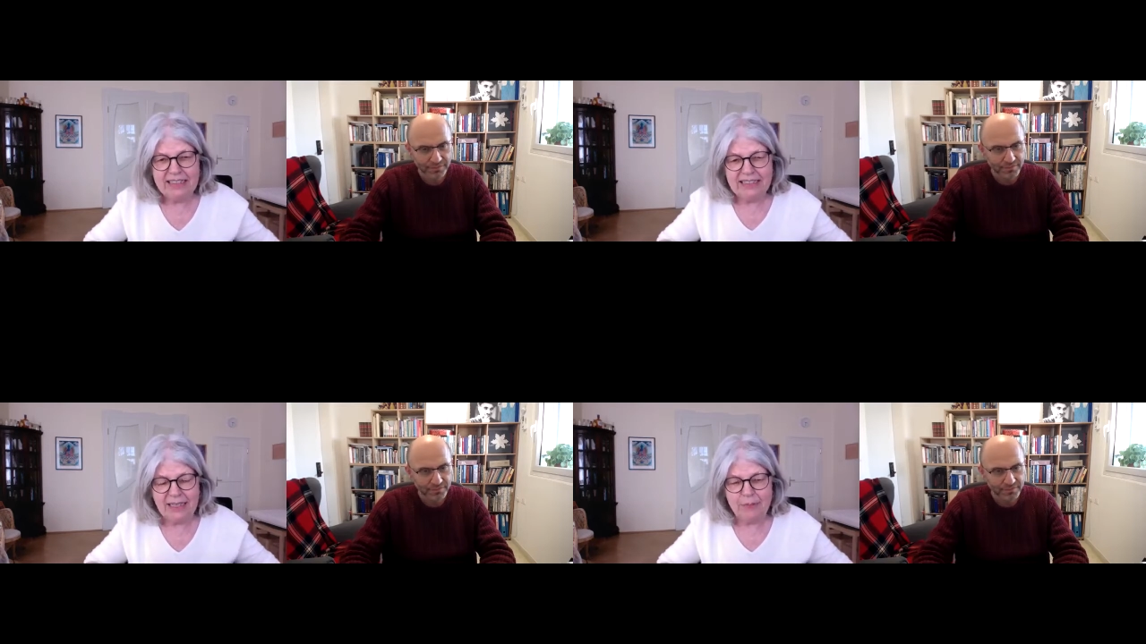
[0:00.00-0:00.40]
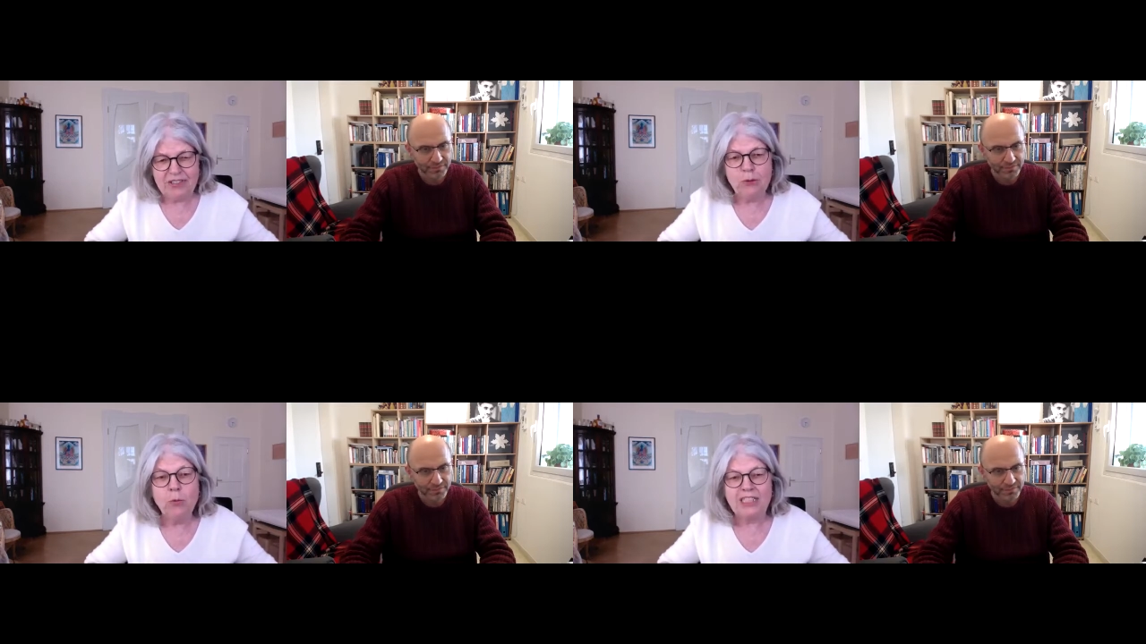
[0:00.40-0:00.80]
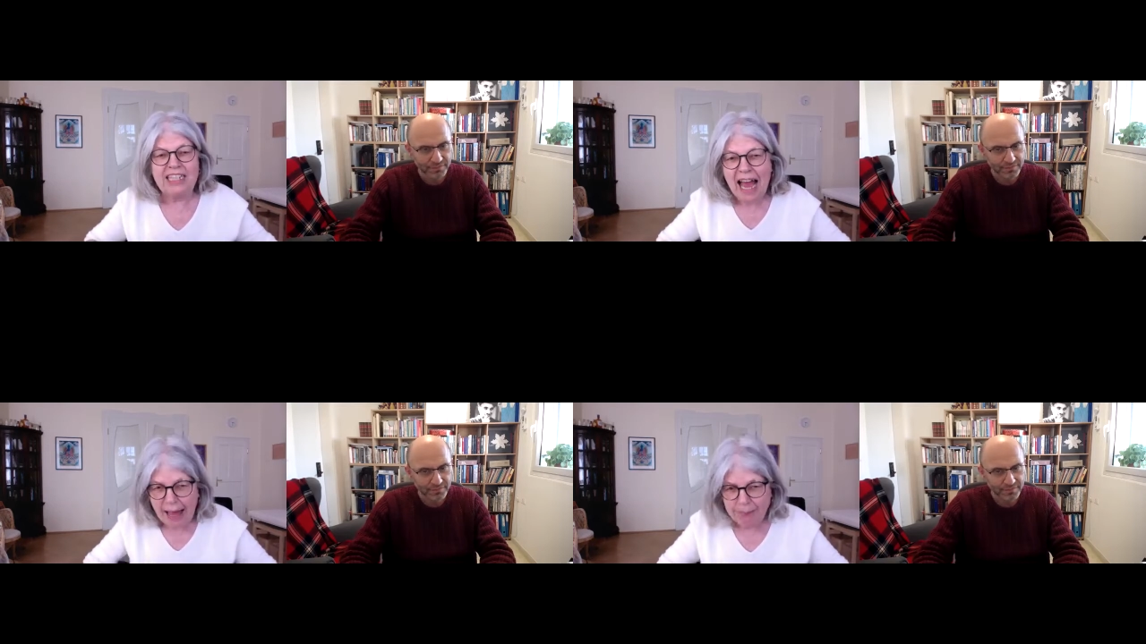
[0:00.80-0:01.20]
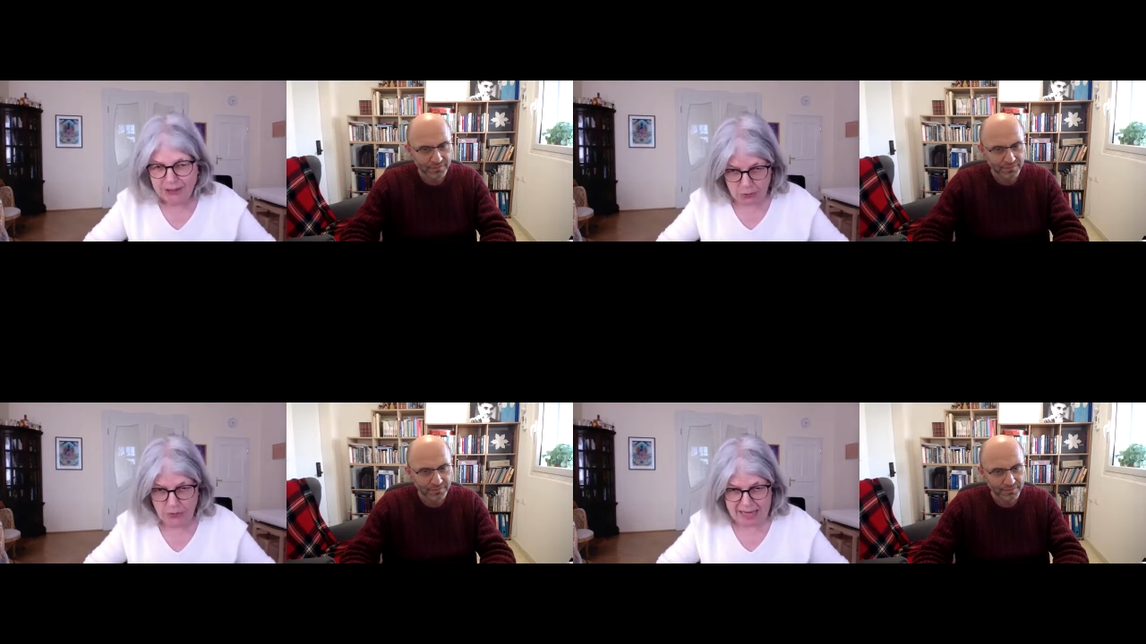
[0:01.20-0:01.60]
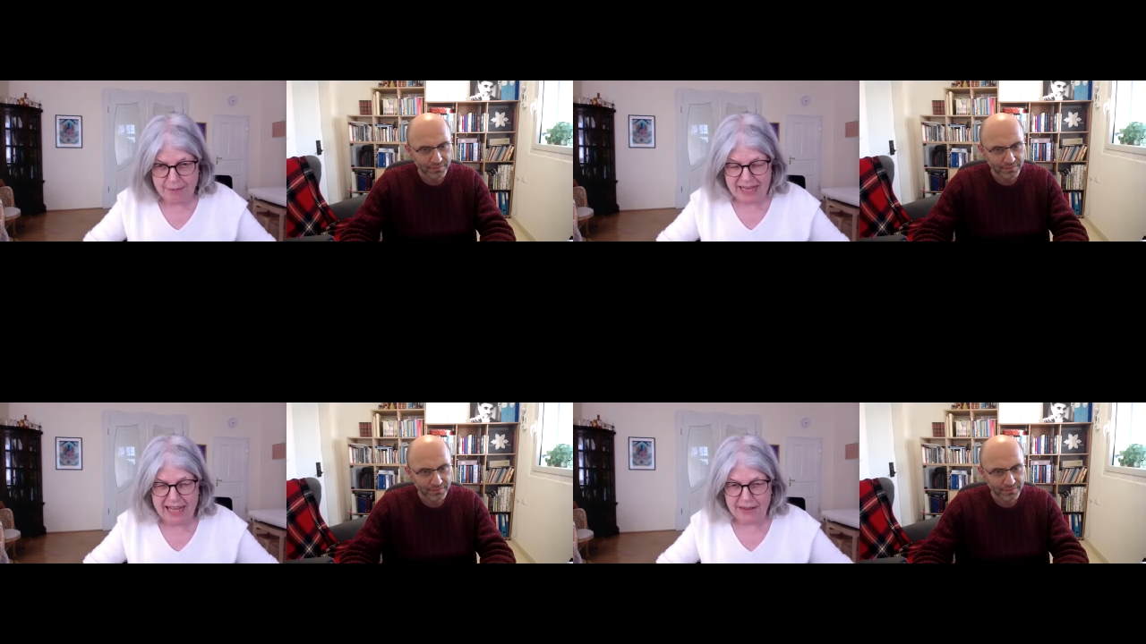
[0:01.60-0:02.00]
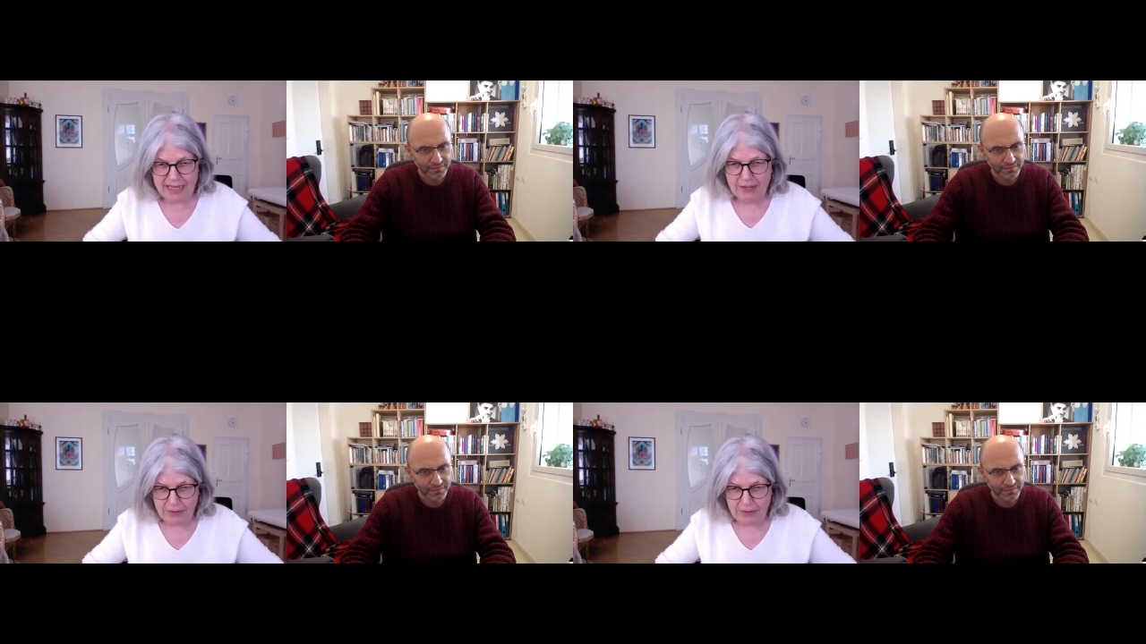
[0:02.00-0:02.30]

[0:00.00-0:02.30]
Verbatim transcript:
Speaker 1: is something what happened to them and